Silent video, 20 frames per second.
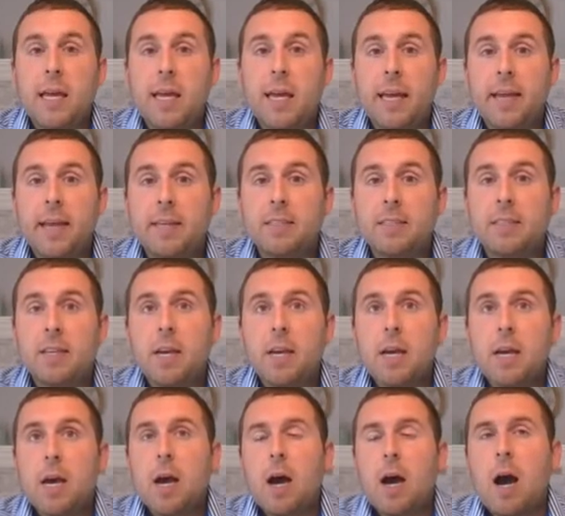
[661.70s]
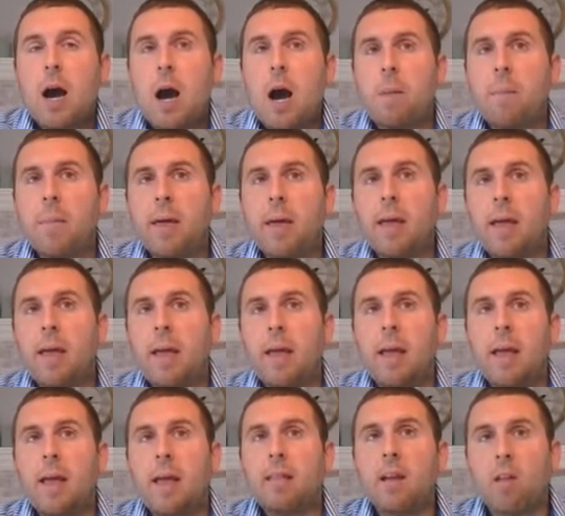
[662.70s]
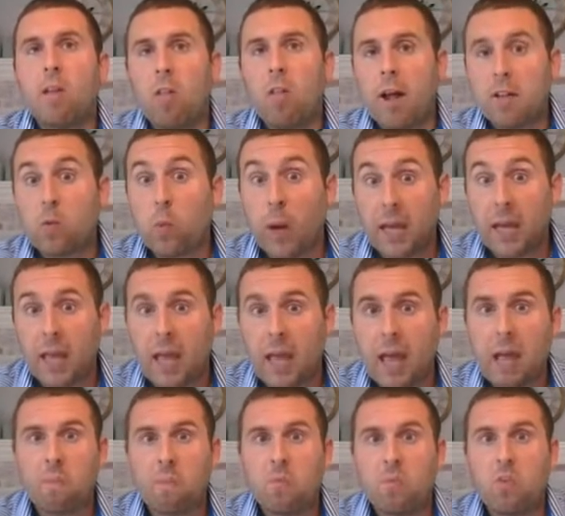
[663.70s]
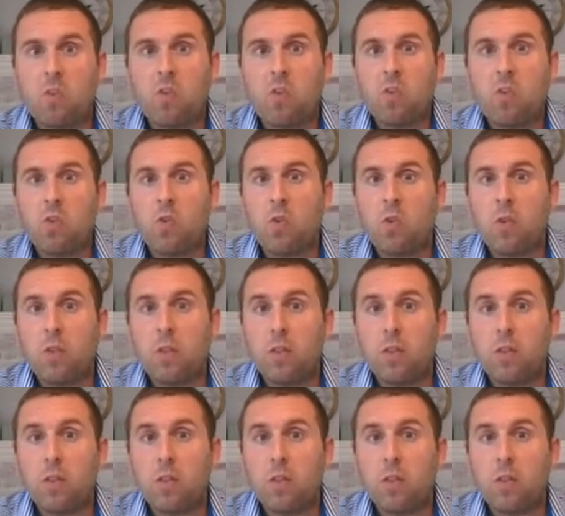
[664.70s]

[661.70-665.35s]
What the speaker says: his um, intellect when it came to